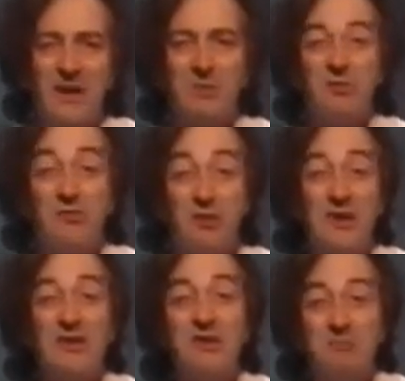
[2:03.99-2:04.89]
it was
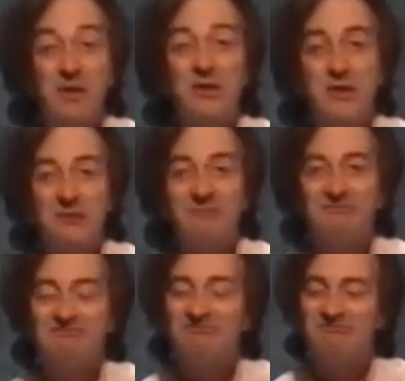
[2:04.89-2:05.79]
really special,
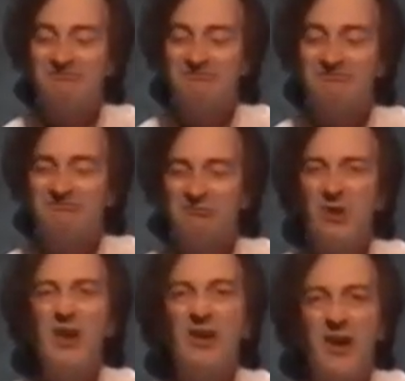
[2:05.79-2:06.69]

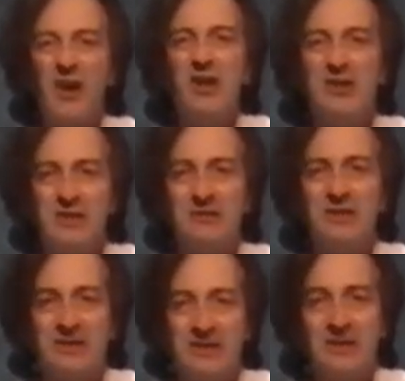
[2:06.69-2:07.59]
really nice.